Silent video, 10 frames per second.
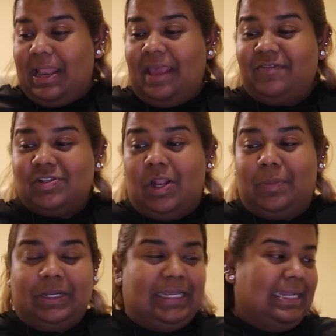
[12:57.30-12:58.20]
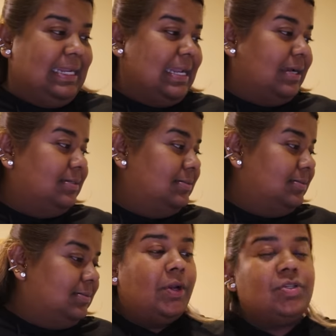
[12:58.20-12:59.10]
my life is all about cleaning the
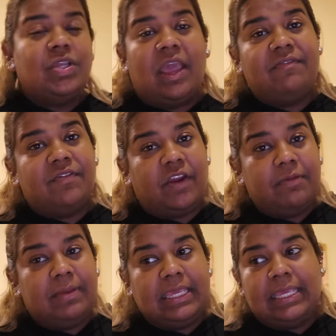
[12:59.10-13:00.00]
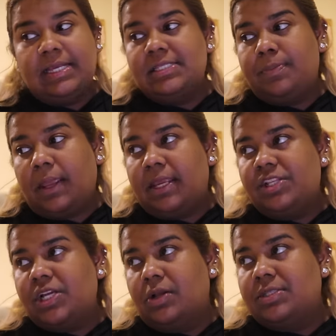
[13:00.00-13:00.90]
we also have a very big Kiehl's
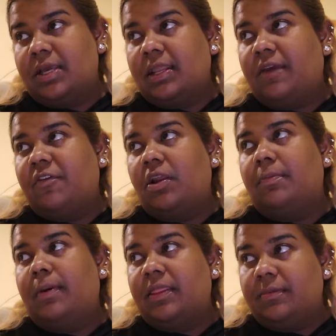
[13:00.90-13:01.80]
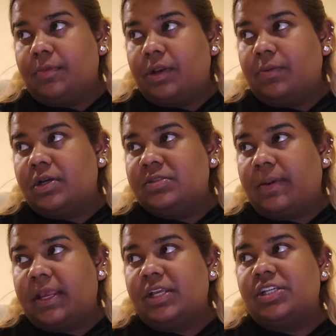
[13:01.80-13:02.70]
package outside i've got a bath and body works
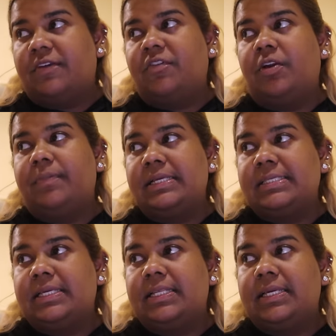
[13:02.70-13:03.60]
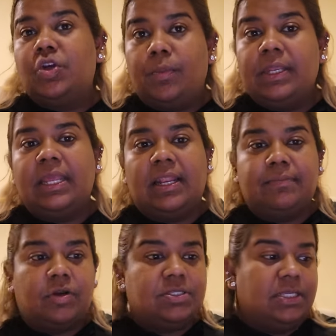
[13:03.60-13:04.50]
package i've got basically so many
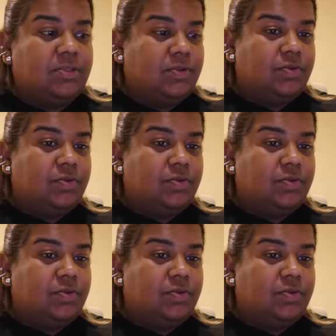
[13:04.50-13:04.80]
unboxing to